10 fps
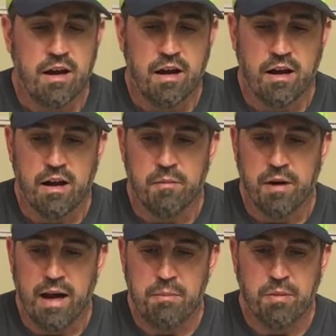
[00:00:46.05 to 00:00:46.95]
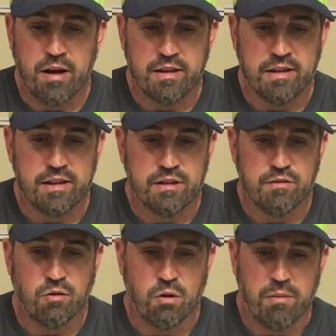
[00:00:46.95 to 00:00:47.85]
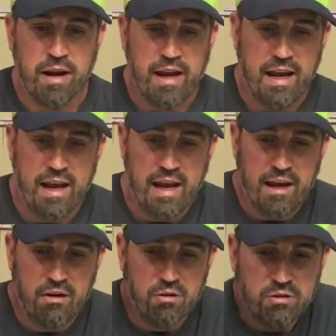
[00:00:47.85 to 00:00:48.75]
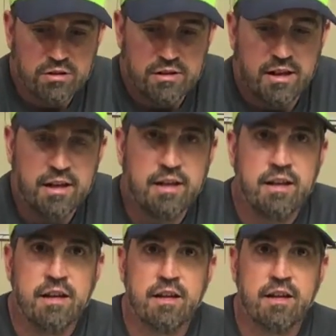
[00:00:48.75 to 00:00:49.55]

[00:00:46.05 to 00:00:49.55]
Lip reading: I bought this for my 8-year-old son.